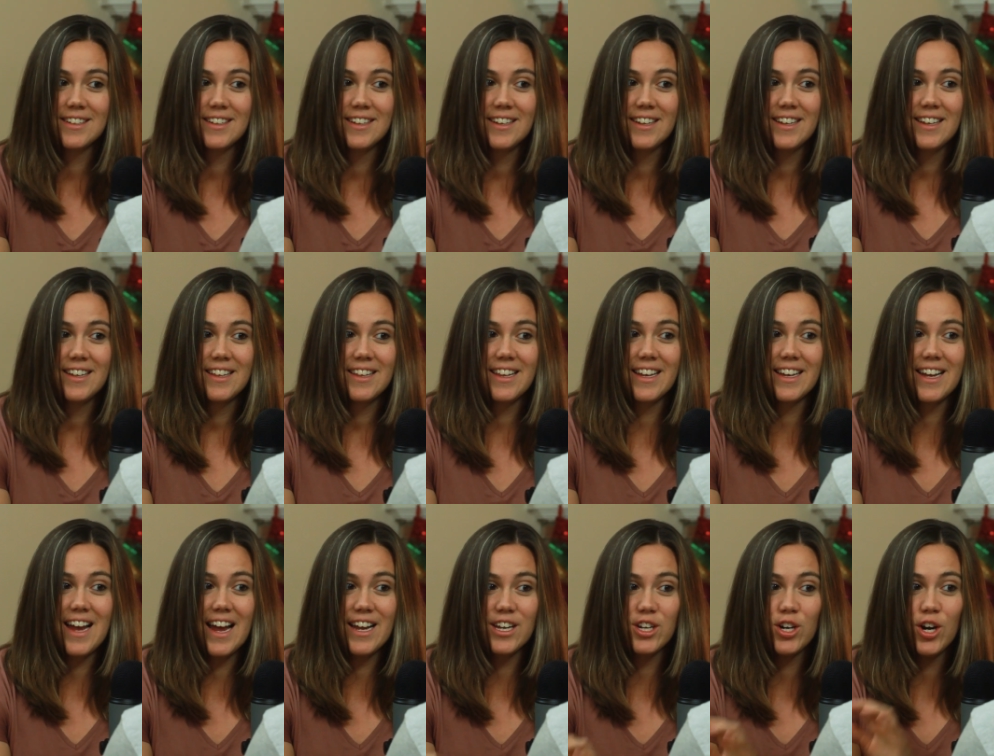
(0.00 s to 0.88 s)
Yeah, the
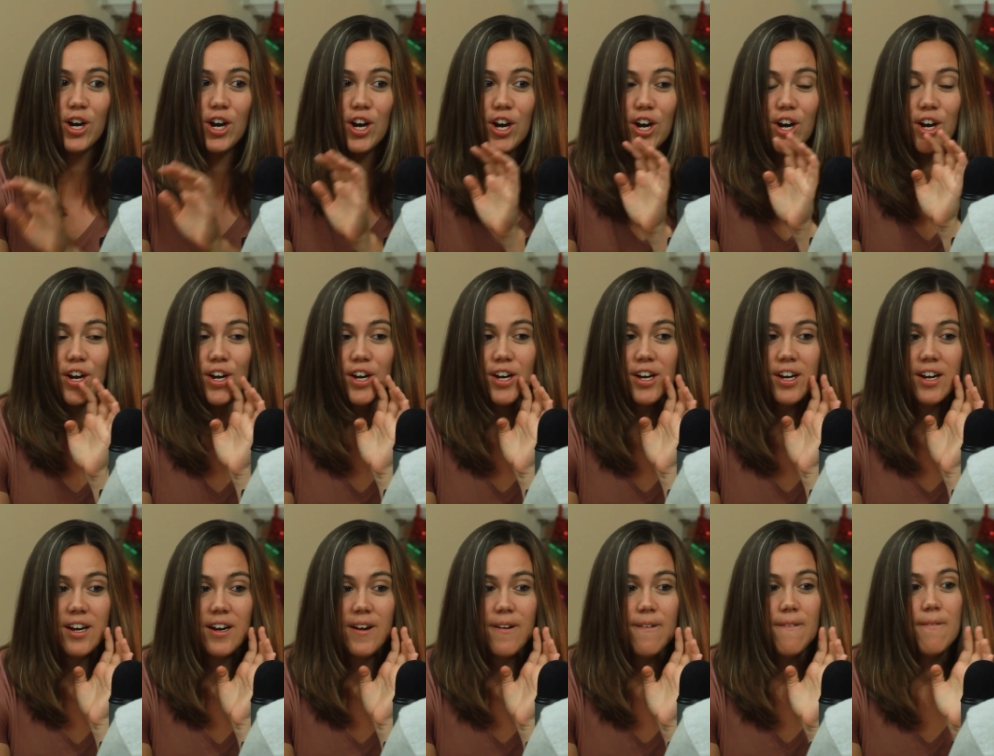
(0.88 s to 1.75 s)
underwater effects were really
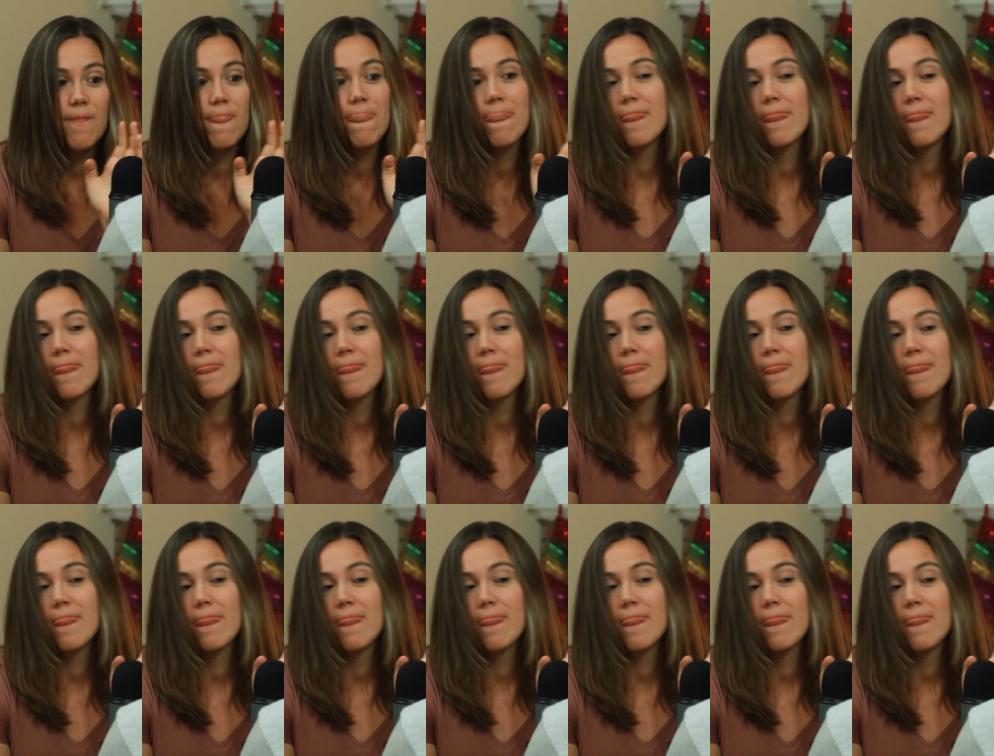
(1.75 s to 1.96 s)
cool.